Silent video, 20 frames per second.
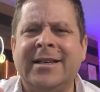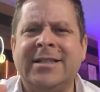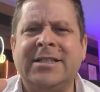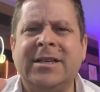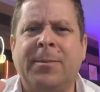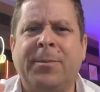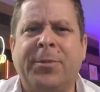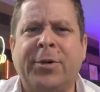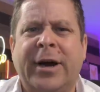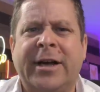
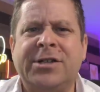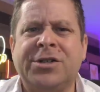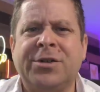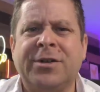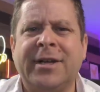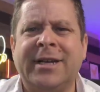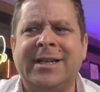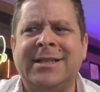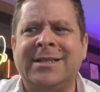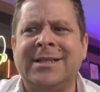some press
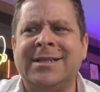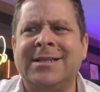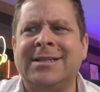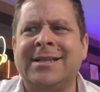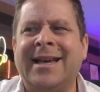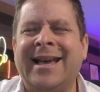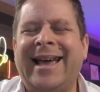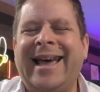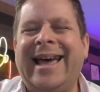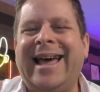
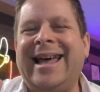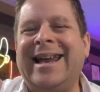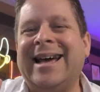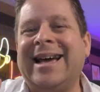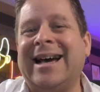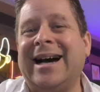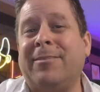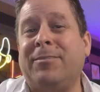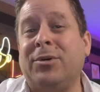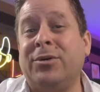releases, and a
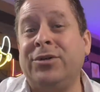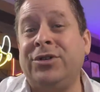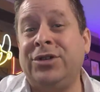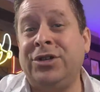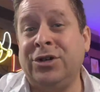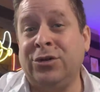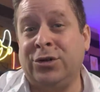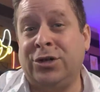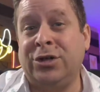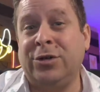couple
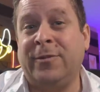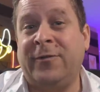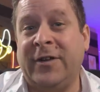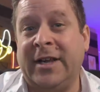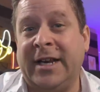YouTube